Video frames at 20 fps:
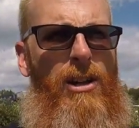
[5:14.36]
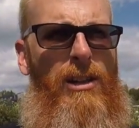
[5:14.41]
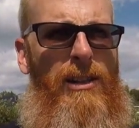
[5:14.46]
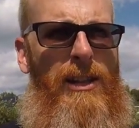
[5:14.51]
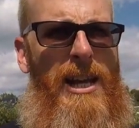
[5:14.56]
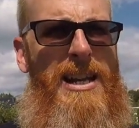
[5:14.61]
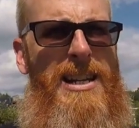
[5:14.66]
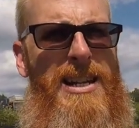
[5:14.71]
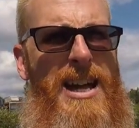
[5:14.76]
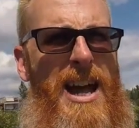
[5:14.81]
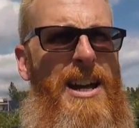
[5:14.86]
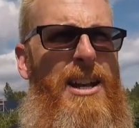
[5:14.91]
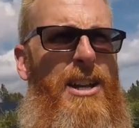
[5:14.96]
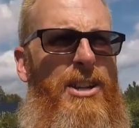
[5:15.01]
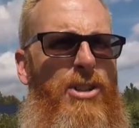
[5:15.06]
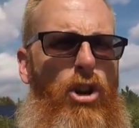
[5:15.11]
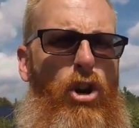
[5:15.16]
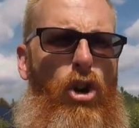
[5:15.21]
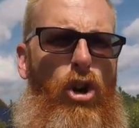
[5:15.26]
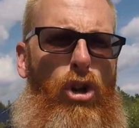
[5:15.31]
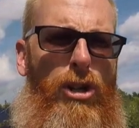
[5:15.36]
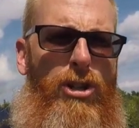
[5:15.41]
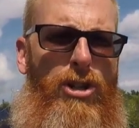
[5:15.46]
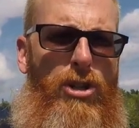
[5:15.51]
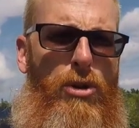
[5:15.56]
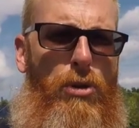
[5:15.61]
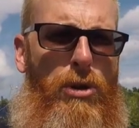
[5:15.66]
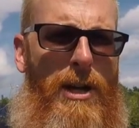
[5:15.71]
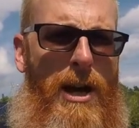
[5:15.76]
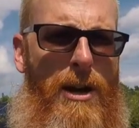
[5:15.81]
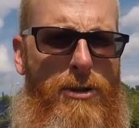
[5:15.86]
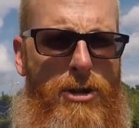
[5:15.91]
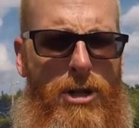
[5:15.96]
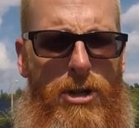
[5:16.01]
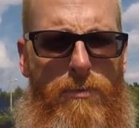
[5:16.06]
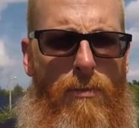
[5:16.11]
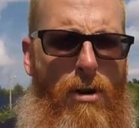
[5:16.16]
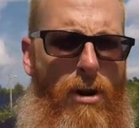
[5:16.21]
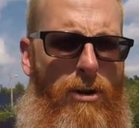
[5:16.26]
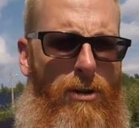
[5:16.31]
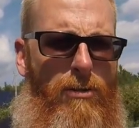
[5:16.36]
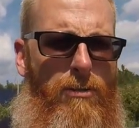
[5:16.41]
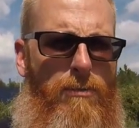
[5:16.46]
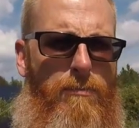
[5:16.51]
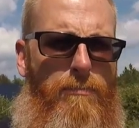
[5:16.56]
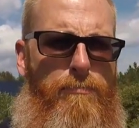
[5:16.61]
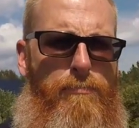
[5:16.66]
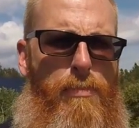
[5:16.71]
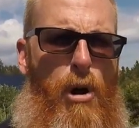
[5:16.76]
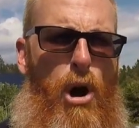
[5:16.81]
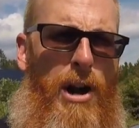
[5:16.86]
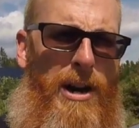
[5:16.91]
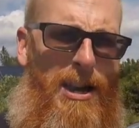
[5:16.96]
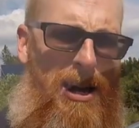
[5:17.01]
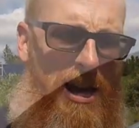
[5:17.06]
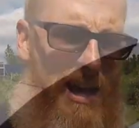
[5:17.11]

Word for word: late 90s, early 2000s model Pontiac.